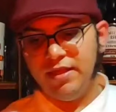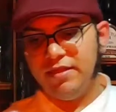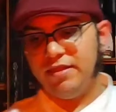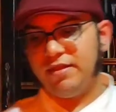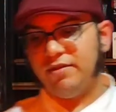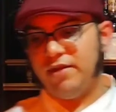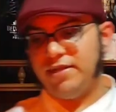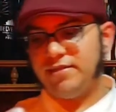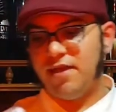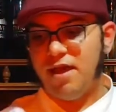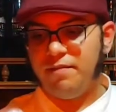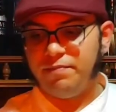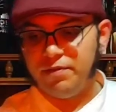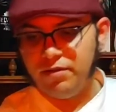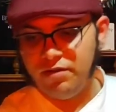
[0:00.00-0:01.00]
The
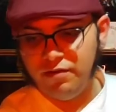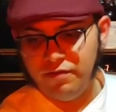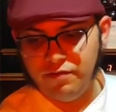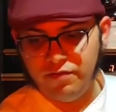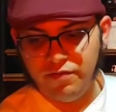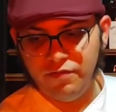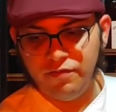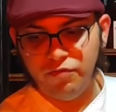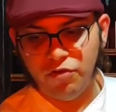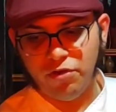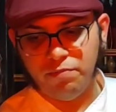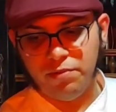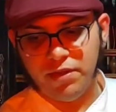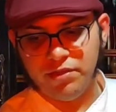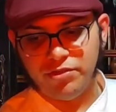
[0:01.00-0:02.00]
Grasshopper for
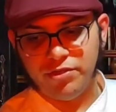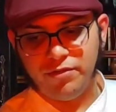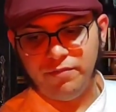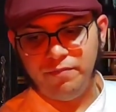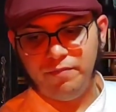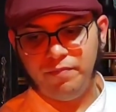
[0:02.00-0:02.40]
your pleasure.